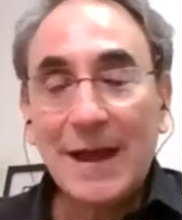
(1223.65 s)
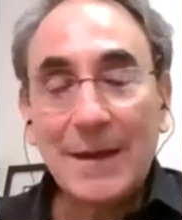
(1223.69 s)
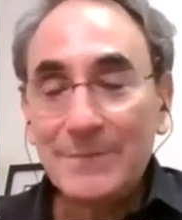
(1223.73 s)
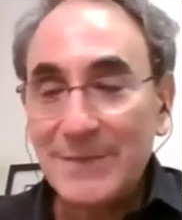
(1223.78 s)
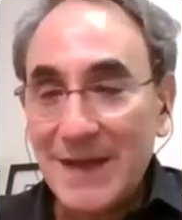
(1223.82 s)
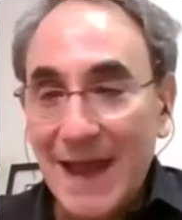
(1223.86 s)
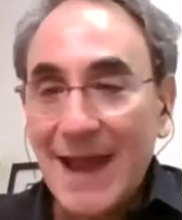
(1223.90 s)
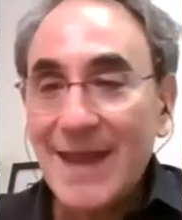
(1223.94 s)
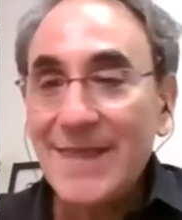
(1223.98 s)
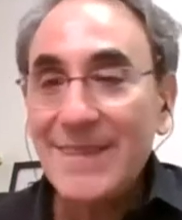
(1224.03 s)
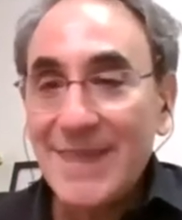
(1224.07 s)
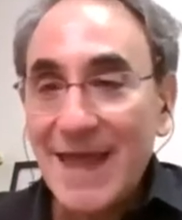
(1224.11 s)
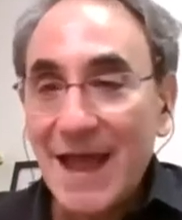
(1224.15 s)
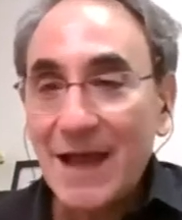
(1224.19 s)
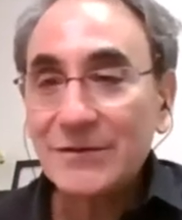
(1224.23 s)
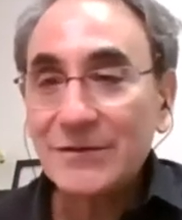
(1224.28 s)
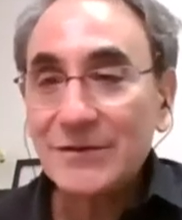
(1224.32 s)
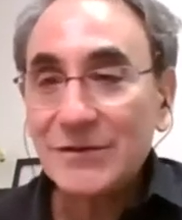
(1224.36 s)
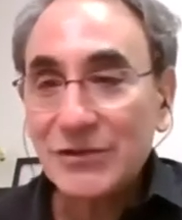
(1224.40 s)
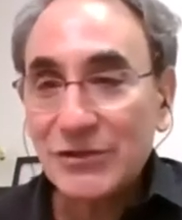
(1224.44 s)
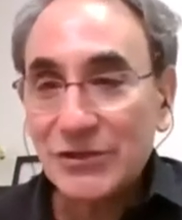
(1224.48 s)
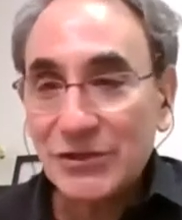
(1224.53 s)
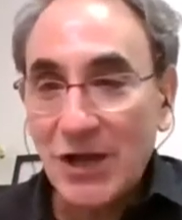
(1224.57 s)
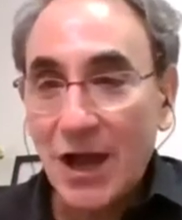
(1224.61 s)
nine
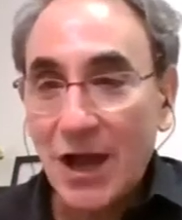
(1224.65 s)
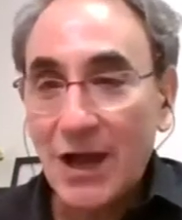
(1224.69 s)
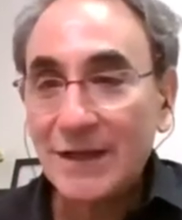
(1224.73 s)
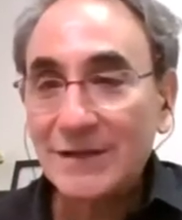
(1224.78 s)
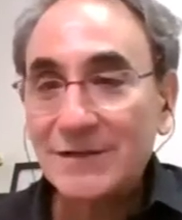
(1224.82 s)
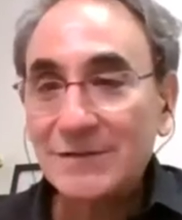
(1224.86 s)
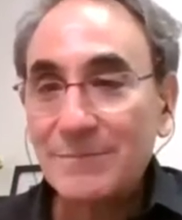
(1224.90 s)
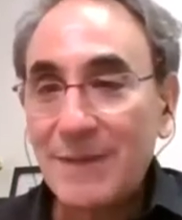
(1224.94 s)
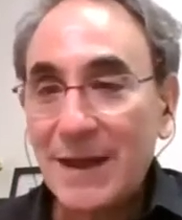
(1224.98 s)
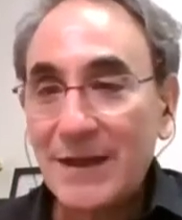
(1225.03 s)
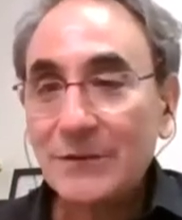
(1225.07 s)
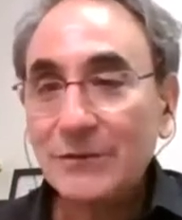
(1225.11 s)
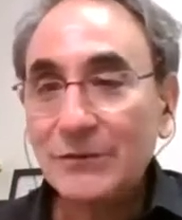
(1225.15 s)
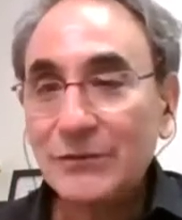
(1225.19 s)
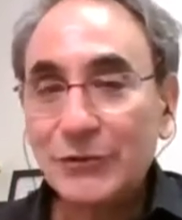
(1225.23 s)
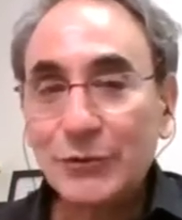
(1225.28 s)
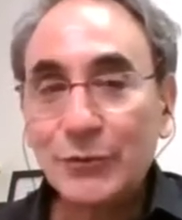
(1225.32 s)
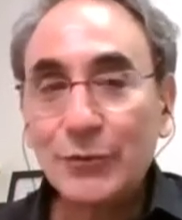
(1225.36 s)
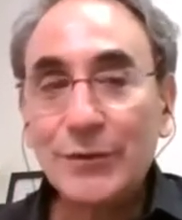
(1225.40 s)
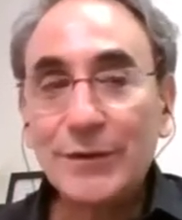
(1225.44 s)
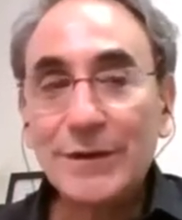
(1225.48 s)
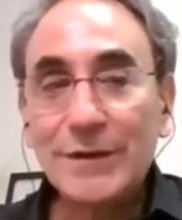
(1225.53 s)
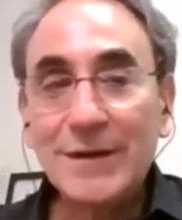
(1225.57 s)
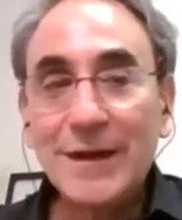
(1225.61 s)
thousand shots Michael
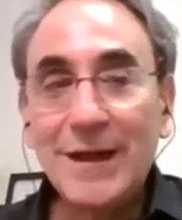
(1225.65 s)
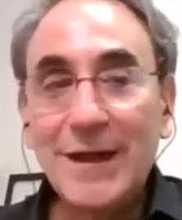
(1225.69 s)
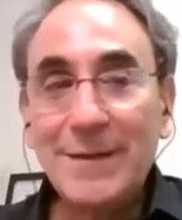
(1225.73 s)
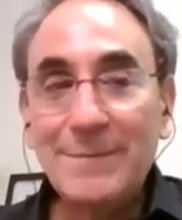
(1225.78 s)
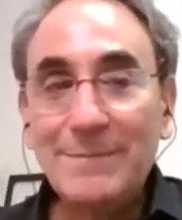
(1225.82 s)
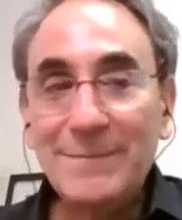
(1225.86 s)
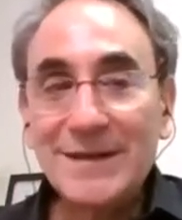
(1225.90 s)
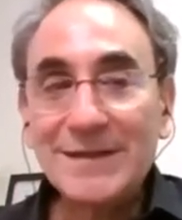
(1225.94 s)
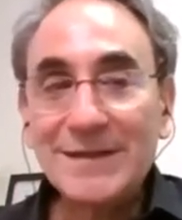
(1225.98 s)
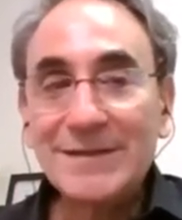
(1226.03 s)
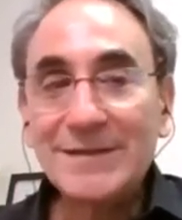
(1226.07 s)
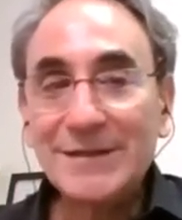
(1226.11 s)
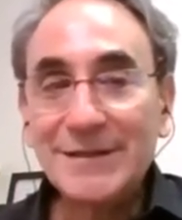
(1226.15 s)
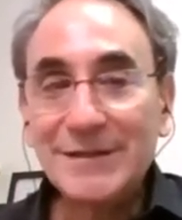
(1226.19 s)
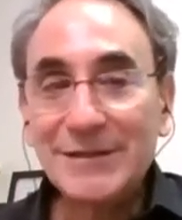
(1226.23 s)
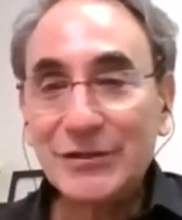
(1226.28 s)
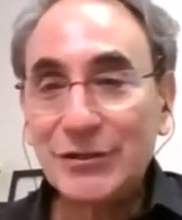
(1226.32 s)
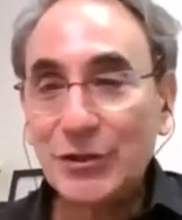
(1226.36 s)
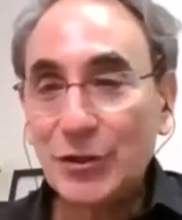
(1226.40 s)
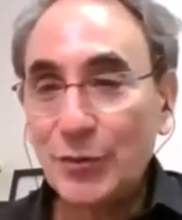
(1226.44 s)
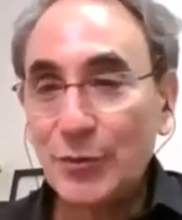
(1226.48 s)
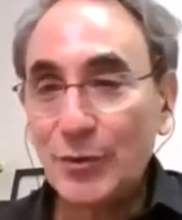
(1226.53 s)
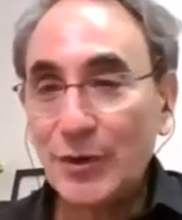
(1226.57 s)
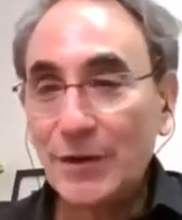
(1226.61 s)
Jordan missed in his
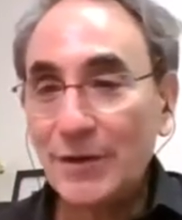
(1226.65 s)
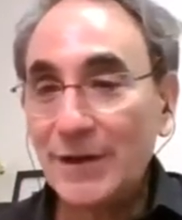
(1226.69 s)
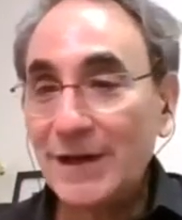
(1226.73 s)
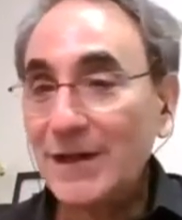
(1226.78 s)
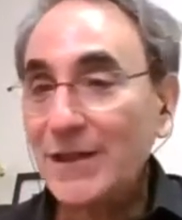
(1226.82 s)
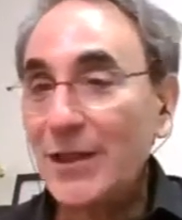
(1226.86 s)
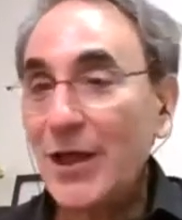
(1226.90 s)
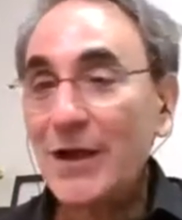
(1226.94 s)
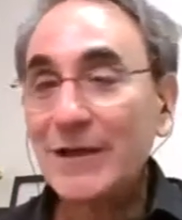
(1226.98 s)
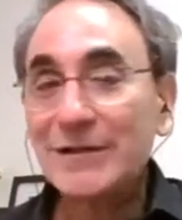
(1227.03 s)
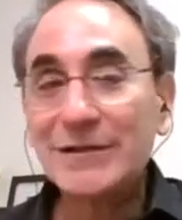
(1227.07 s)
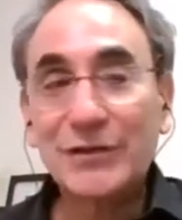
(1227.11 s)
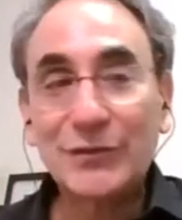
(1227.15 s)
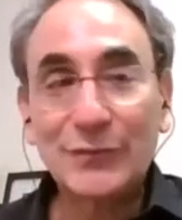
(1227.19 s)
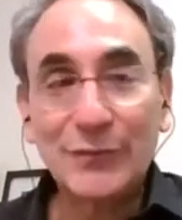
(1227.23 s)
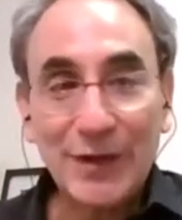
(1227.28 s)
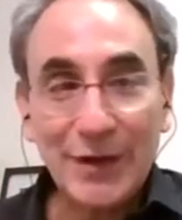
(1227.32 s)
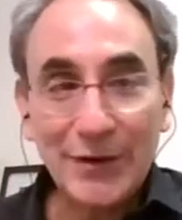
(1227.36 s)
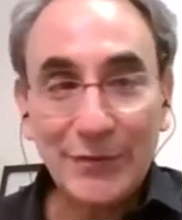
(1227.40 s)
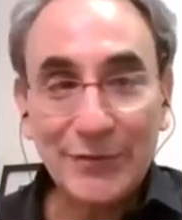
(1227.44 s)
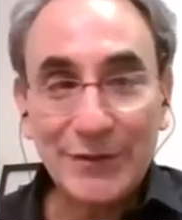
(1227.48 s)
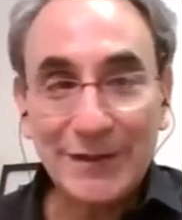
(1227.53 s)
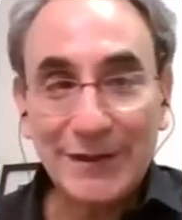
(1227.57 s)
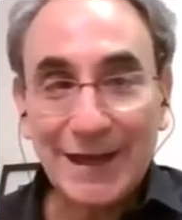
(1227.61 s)
career. He lost three
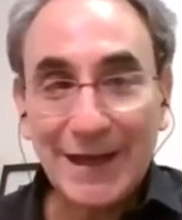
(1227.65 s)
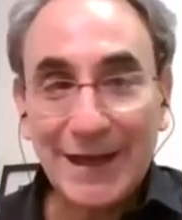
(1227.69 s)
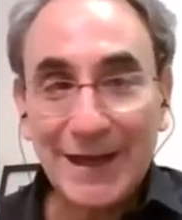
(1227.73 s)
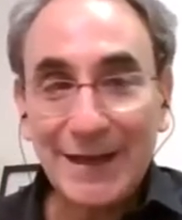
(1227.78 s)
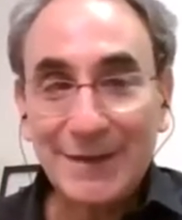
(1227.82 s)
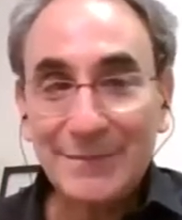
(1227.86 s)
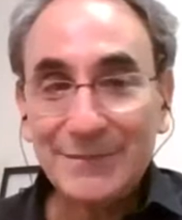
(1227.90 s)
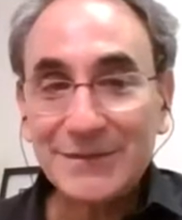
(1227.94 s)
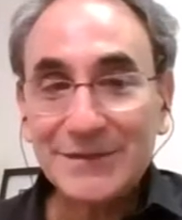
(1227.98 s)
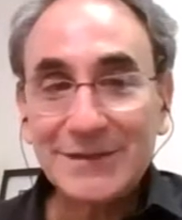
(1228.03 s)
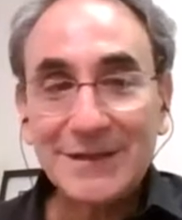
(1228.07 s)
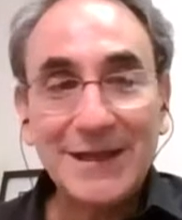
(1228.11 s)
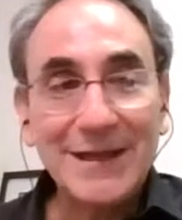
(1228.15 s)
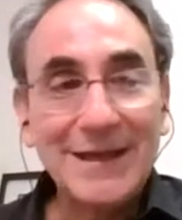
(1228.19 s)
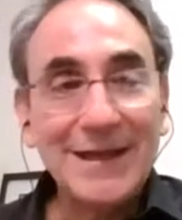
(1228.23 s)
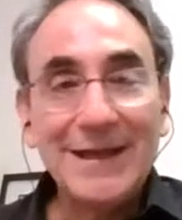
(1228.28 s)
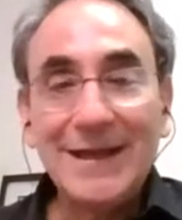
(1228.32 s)
hundred games.